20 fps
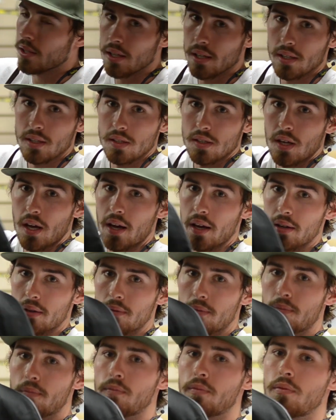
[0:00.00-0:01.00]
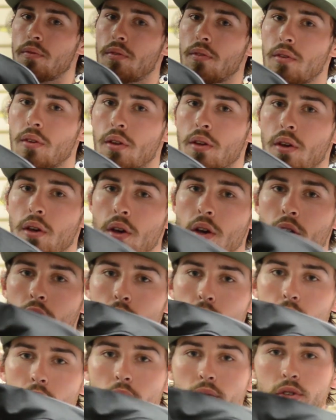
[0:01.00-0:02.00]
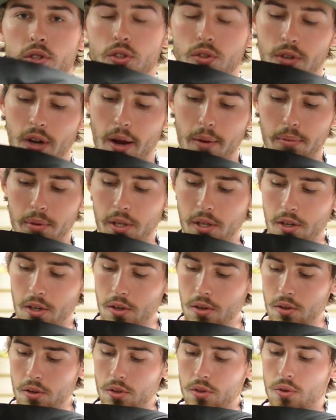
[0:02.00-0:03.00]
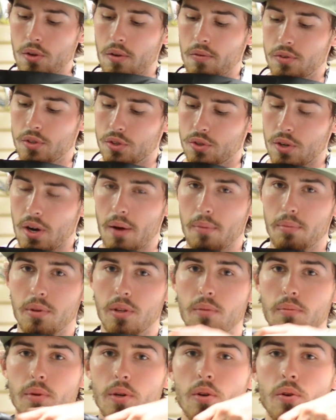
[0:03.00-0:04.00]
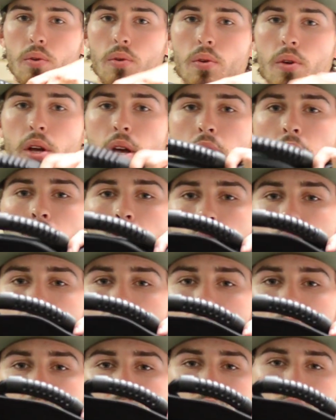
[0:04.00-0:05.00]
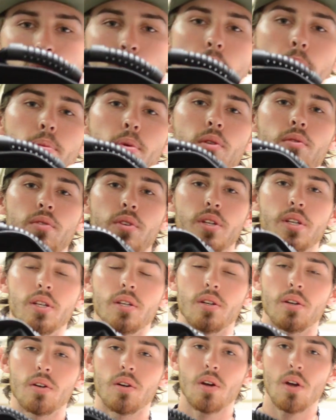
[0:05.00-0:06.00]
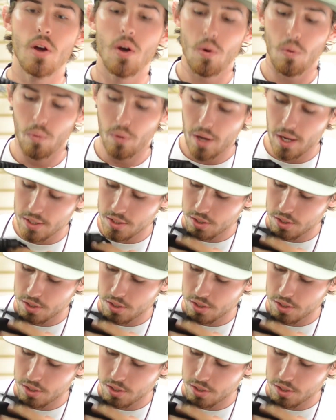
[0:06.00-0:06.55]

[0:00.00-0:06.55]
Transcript: the inside. You have a strap here, you have a strap in the middle, and you have a strap over here. What I